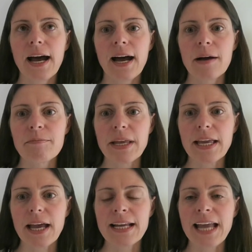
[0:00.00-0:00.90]
Um,
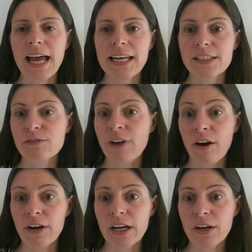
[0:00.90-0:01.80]
again, it's
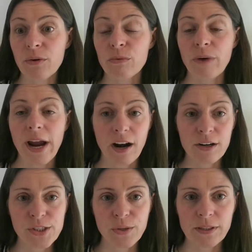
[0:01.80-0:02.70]
very rare.
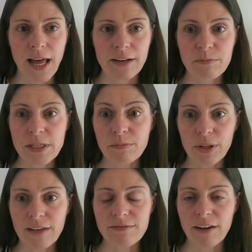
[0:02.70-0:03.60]
So a lot of people
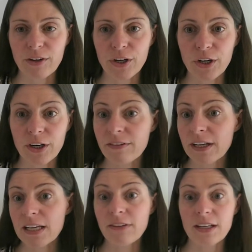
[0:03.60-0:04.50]
have never heard of it.
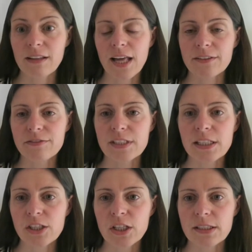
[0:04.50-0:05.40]
Even a lot of
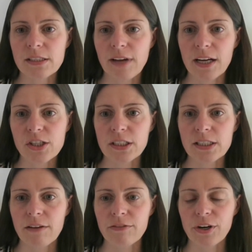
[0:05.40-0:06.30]
physicians have actually
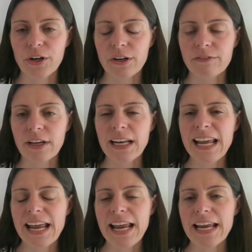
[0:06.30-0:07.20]
never heard of it.
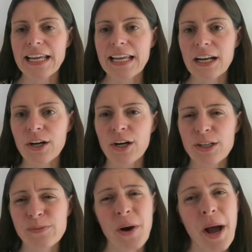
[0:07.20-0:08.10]
It
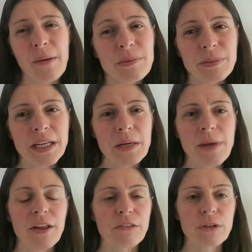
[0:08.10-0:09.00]
occurs probably in
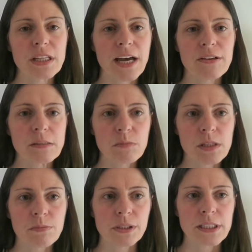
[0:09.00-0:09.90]
about three thousand
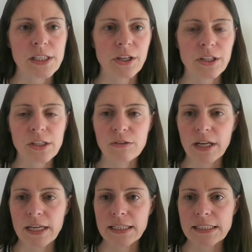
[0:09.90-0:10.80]
people a year in the
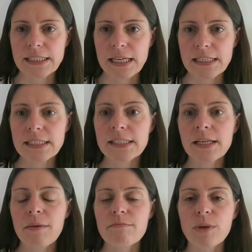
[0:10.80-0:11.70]
United States,
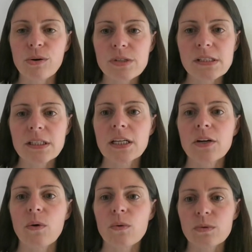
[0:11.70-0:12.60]
mostly in
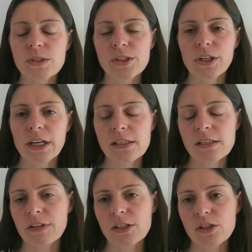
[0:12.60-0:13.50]
older
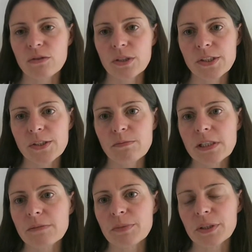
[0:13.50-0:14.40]
individuals. So
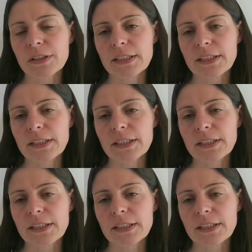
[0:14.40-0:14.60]
people